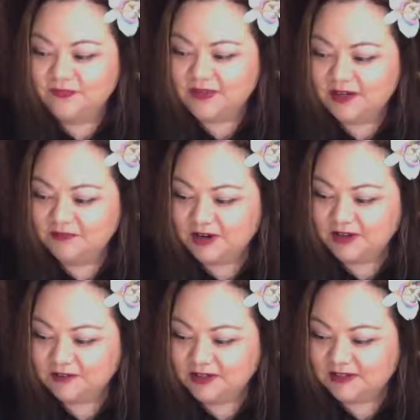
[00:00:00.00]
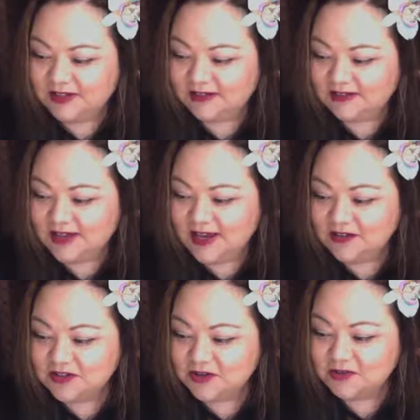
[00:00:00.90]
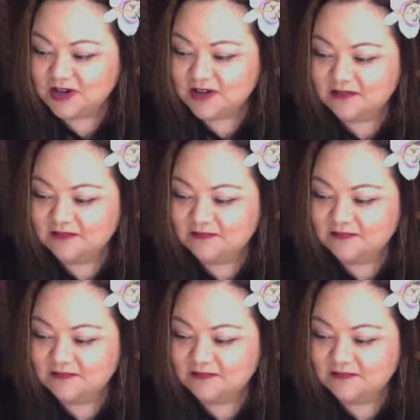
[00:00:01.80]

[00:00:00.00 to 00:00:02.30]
I'd rather eat like cake donut